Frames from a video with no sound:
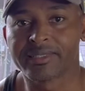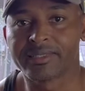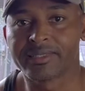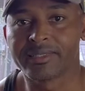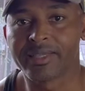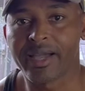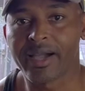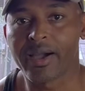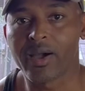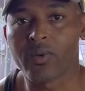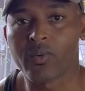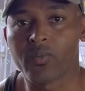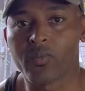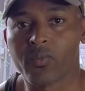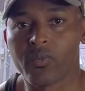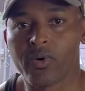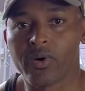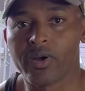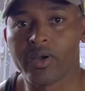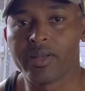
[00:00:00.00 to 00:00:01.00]
that
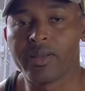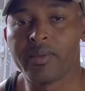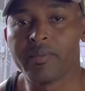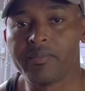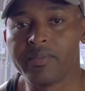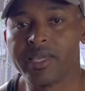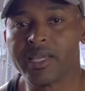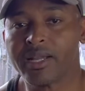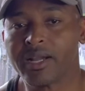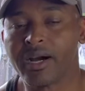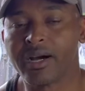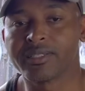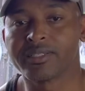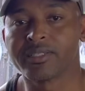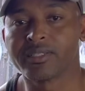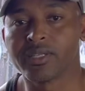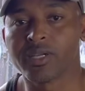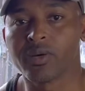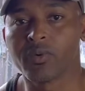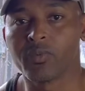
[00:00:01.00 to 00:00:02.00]
would be
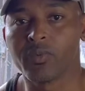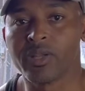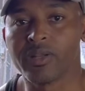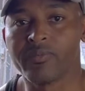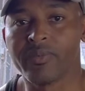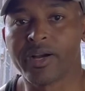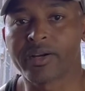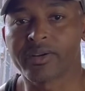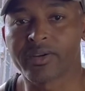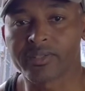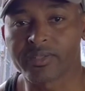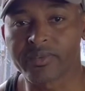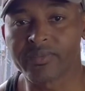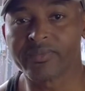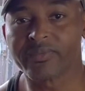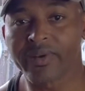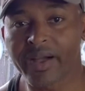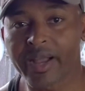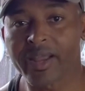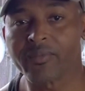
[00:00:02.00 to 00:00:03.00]
causing your weed whacker to
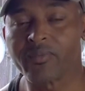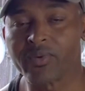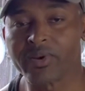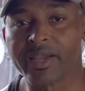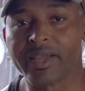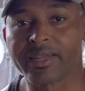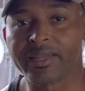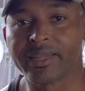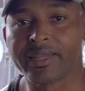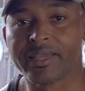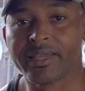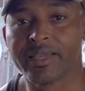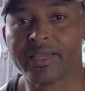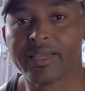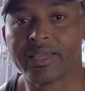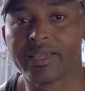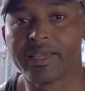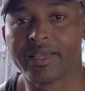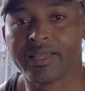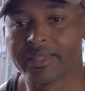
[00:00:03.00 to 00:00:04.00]
vibrate
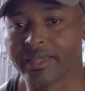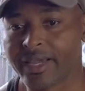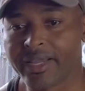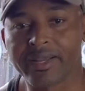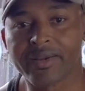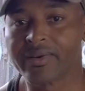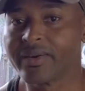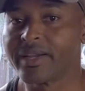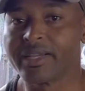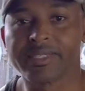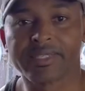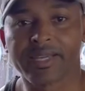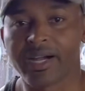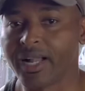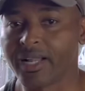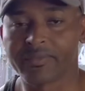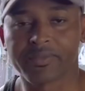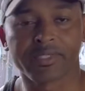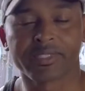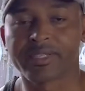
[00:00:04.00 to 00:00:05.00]
like crazy
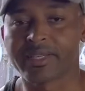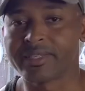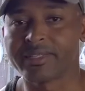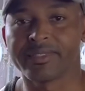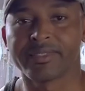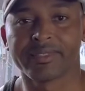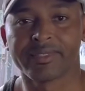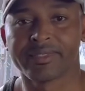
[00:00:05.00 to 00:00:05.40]
all of a sudden.